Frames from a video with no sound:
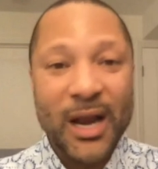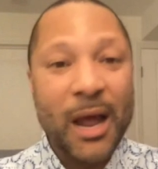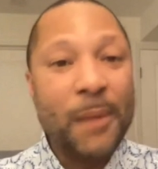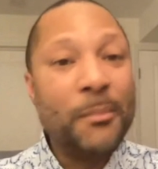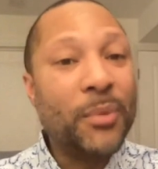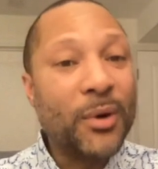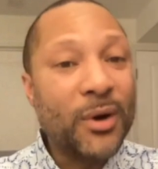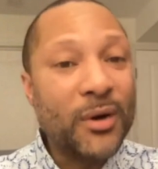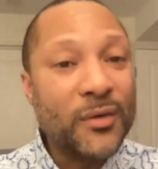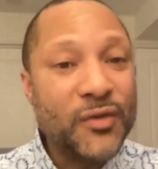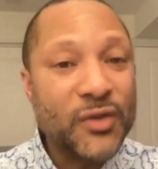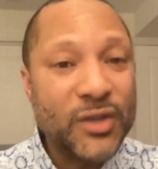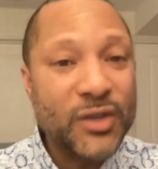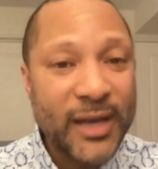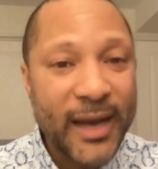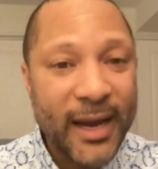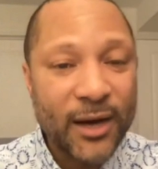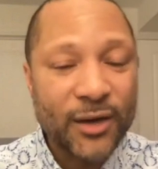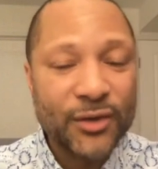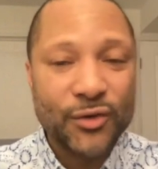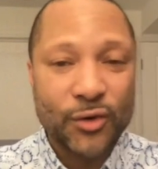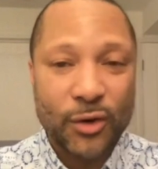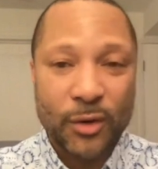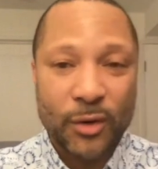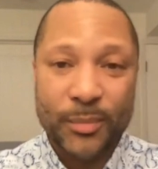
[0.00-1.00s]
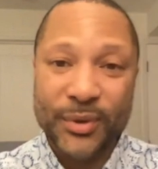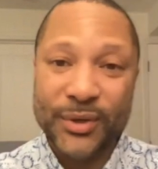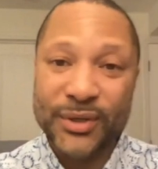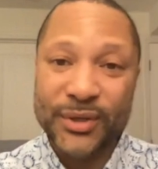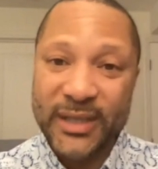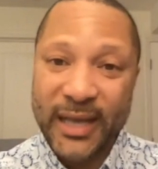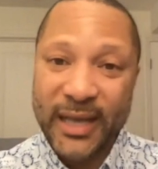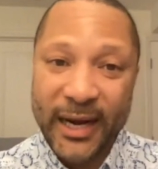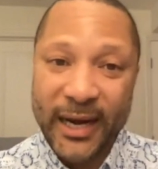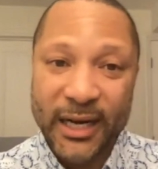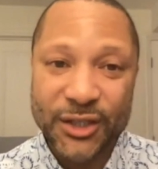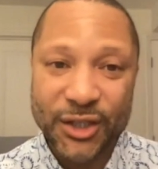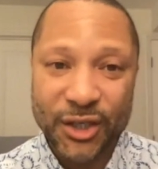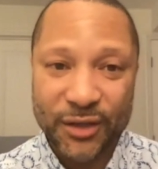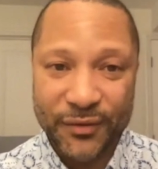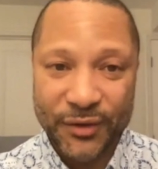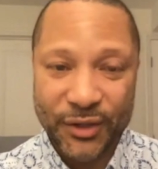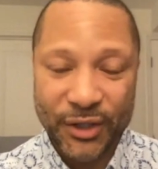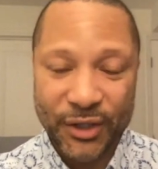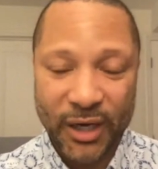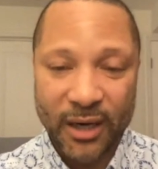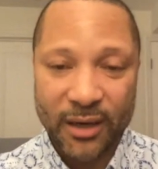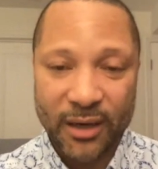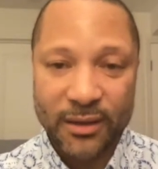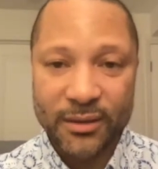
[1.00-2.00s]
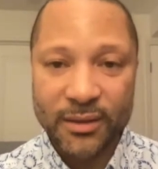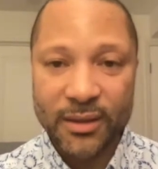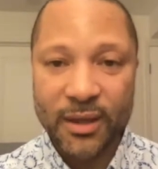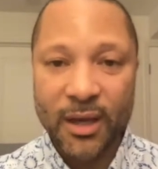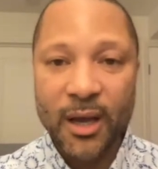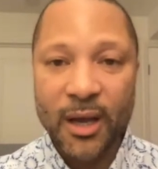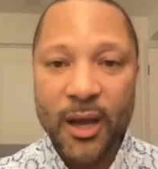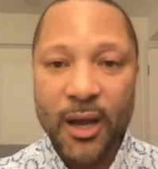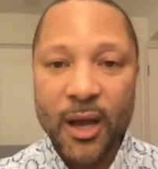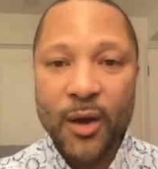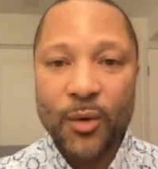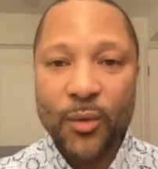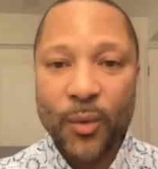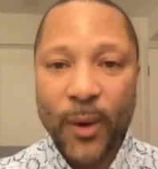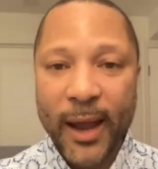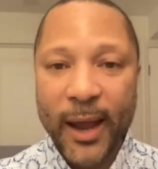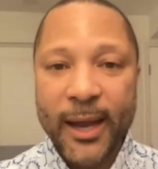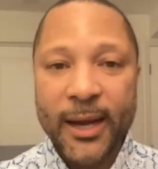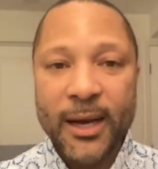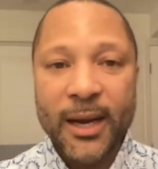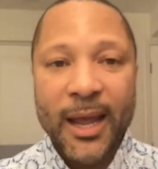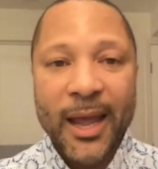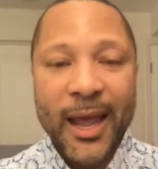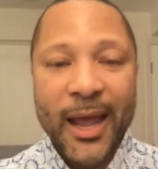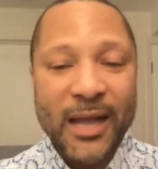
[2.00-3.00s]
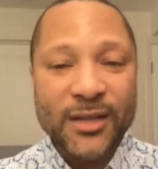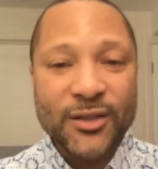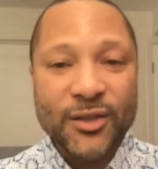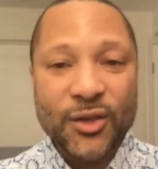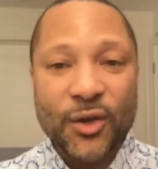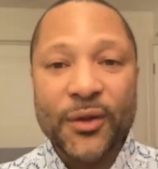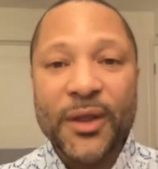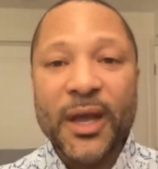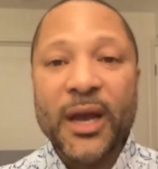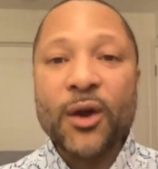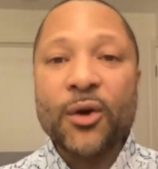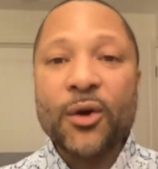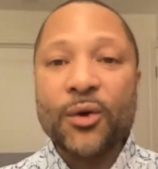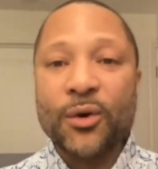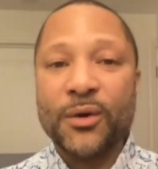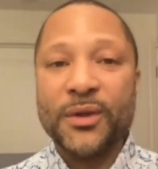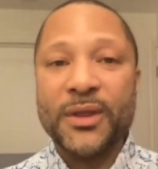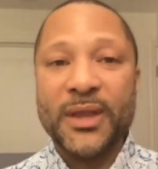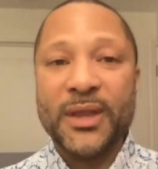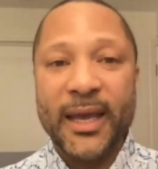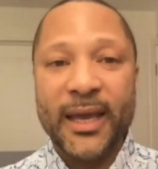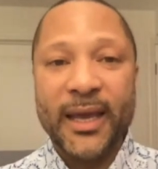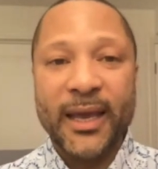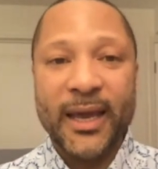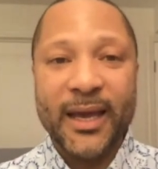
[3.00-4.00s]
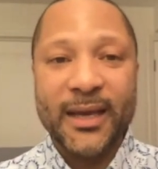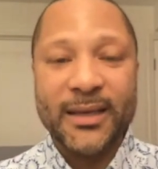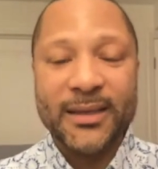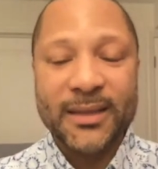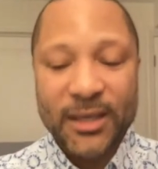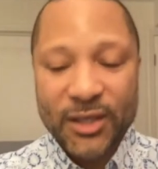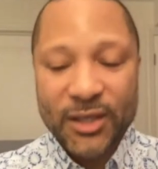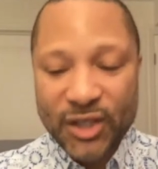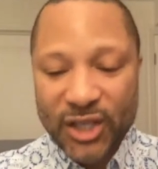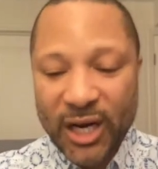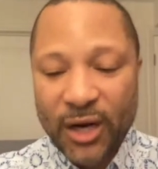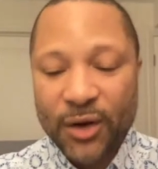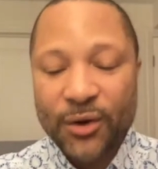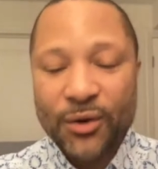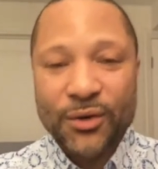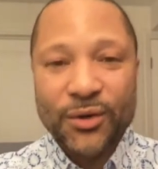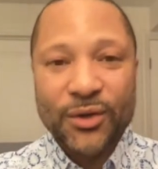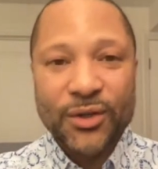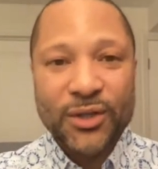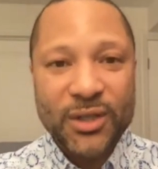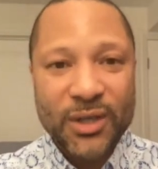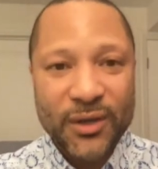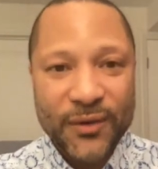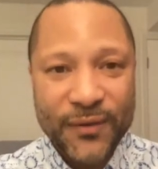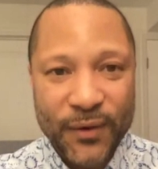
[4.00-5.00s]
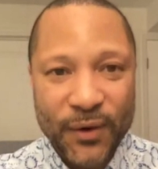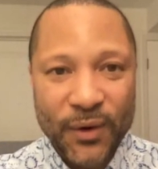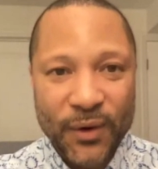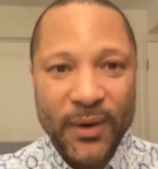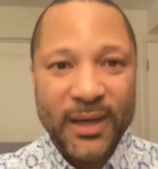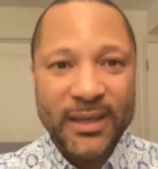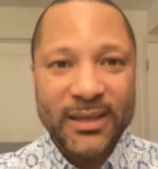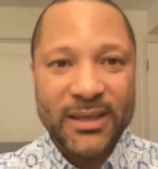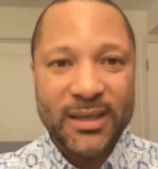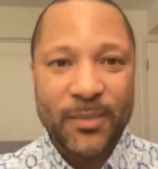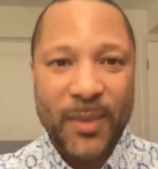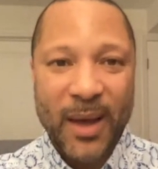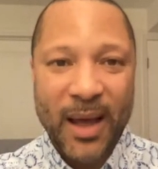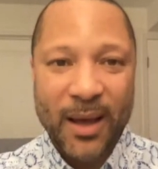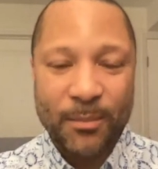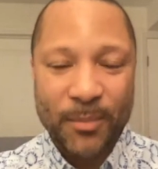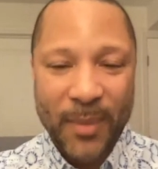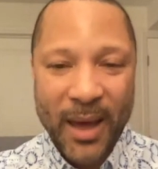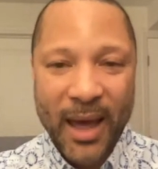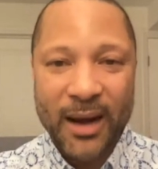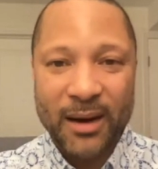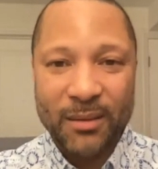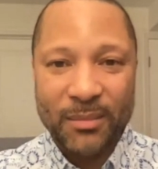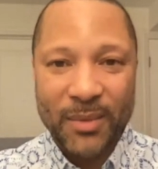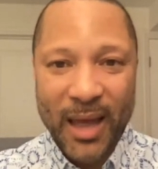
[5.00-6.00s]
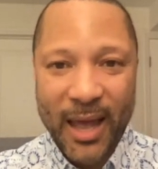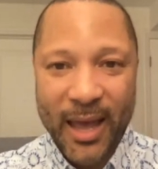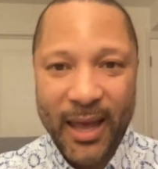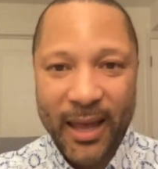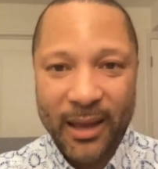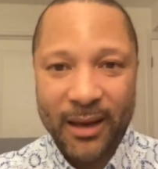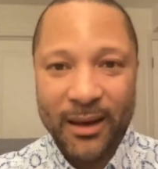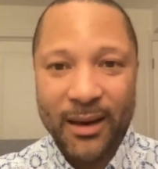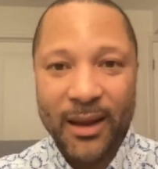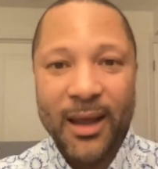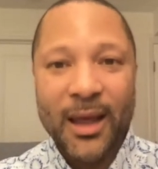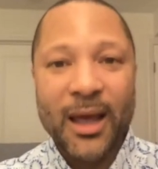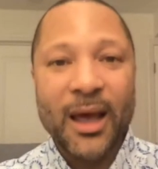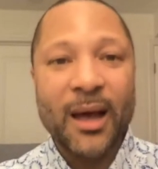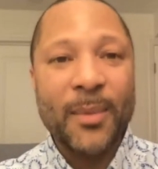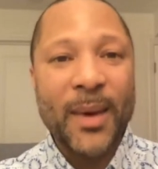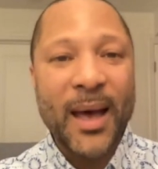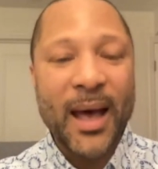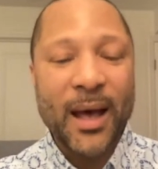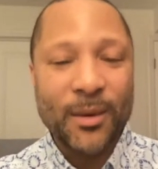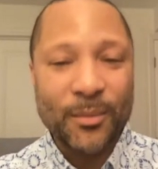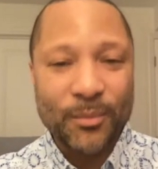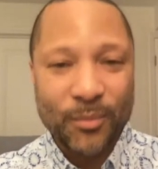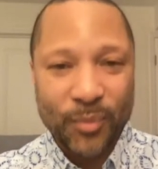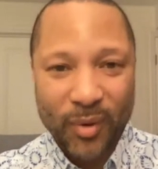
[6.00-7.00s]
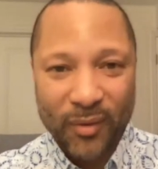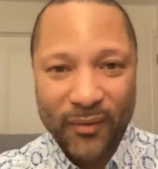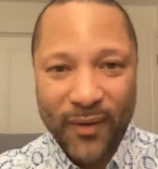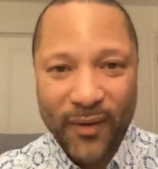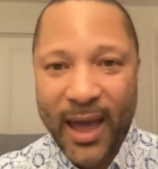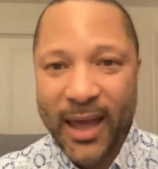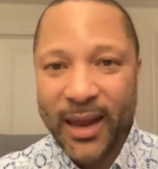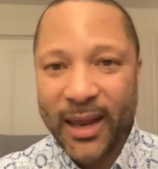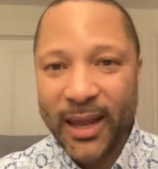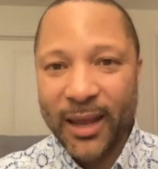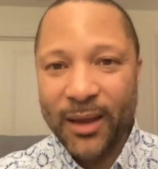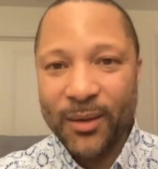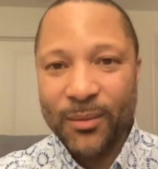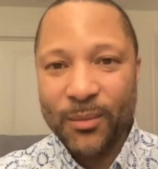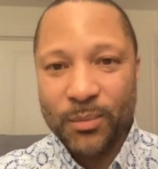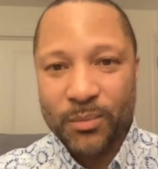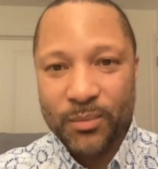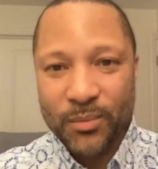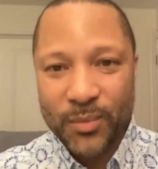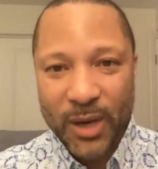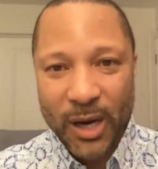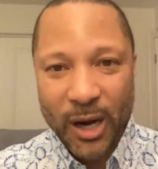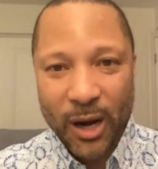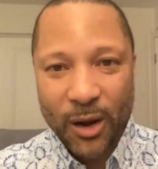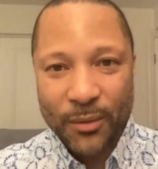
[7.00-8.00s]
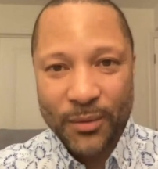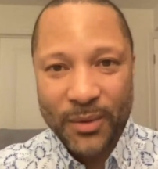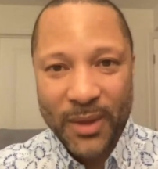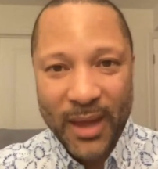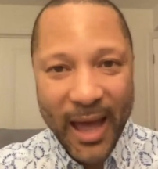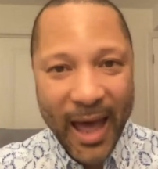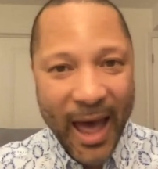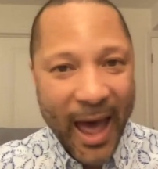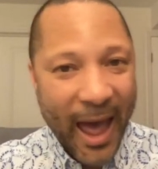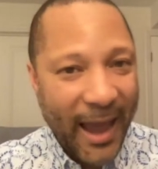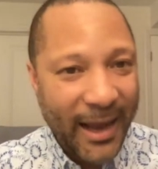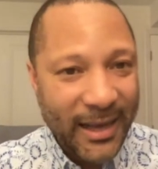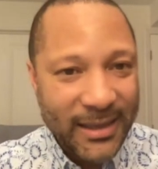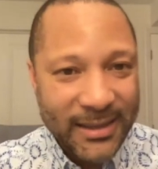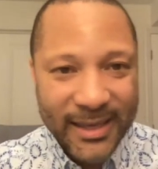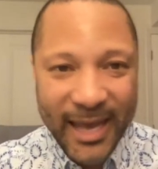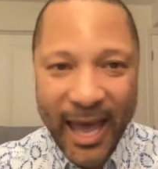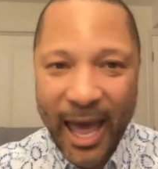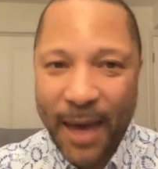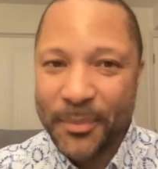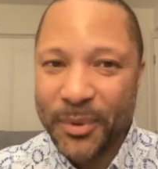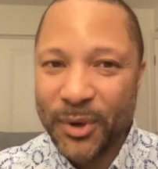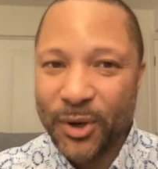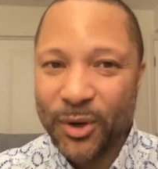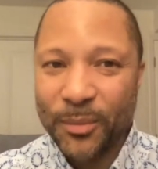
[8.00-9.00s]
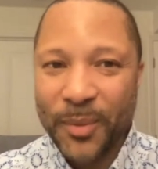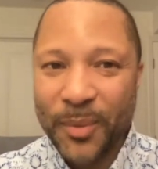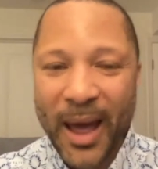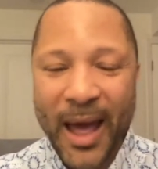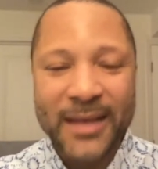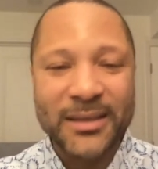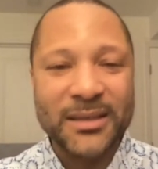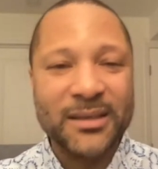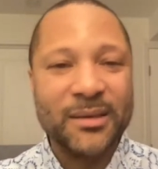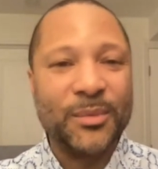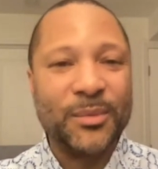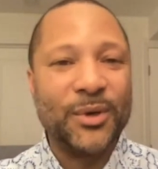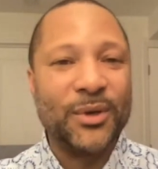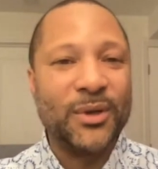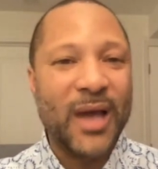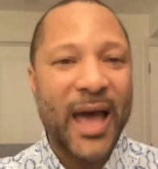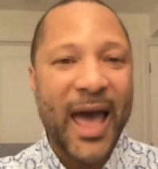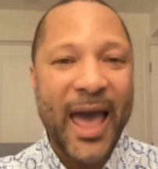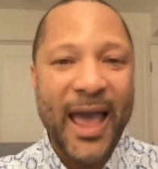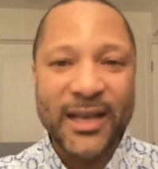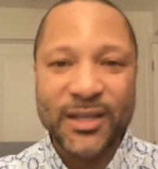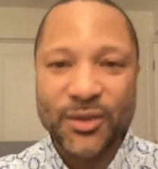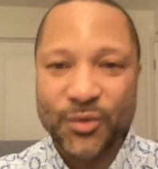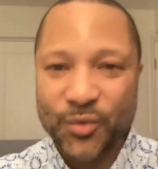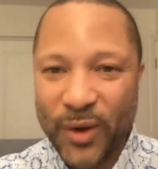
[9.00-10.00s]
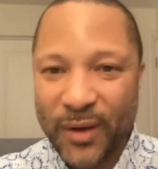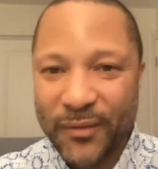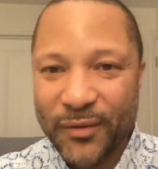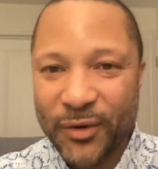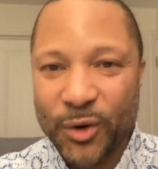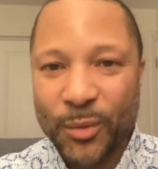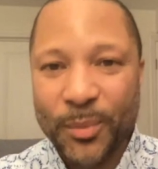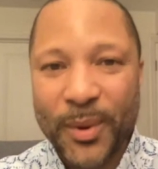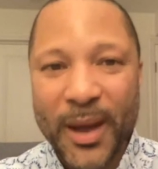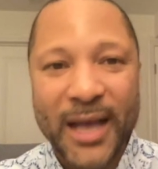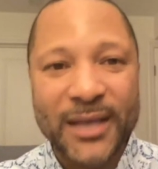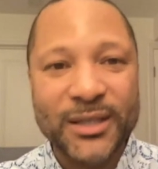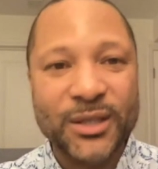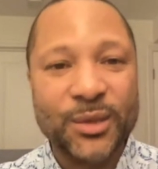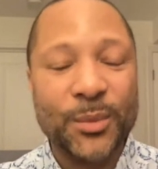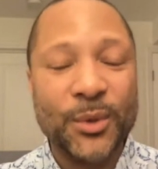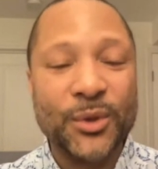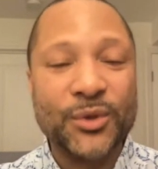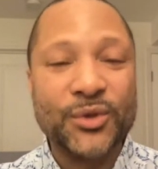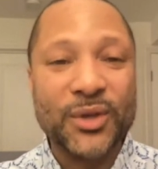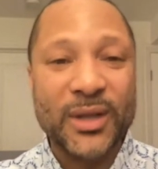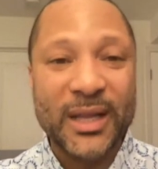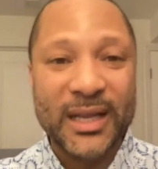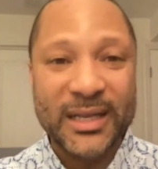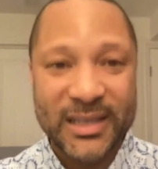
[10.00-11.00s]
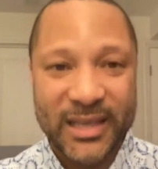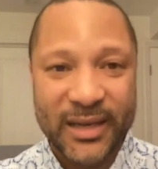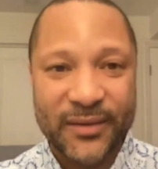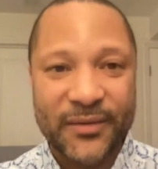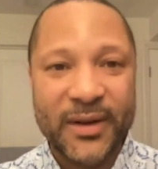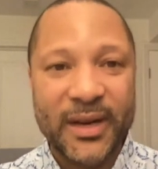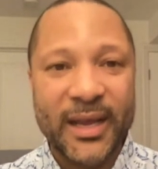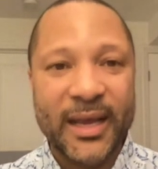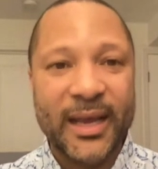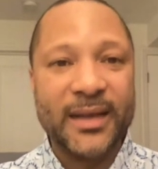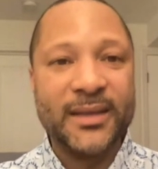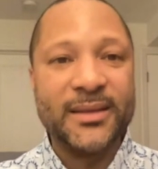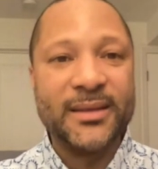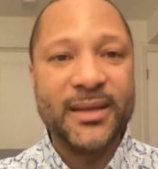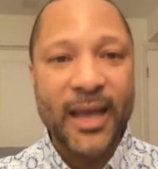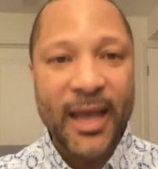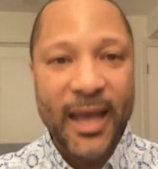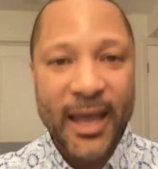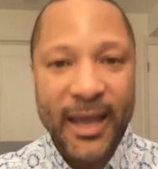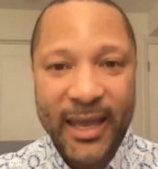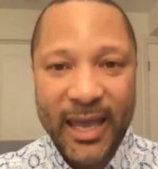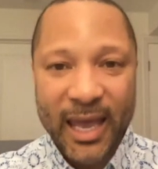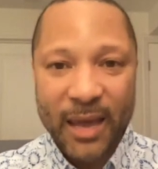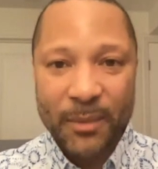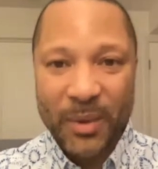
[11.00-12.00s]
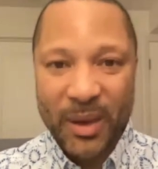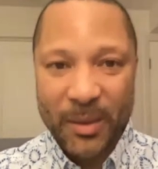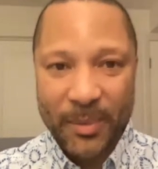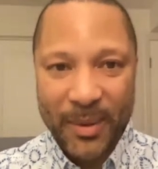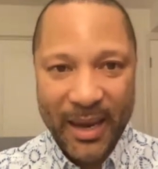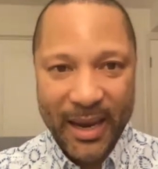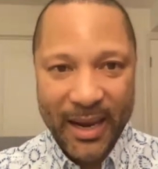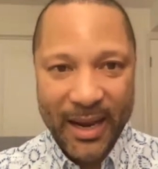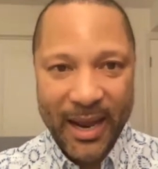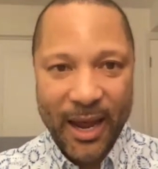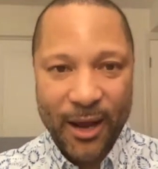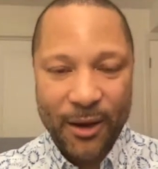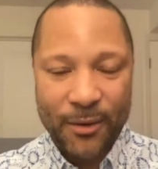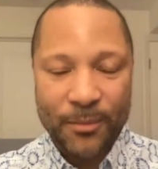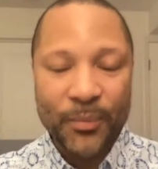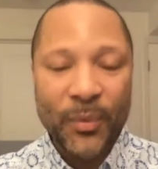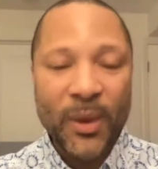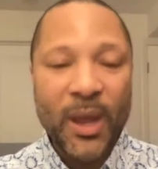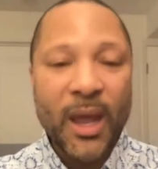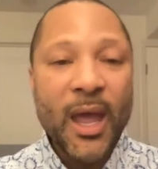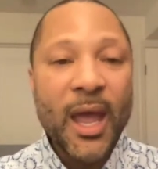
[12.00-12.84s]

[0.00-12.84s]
number of shares or a percentage of shares, right? And so their whole thing is shareholders are focused about bottom line, about providing, you know, the highest capital possible, the highest revenue possible, so that dividends can be paid out.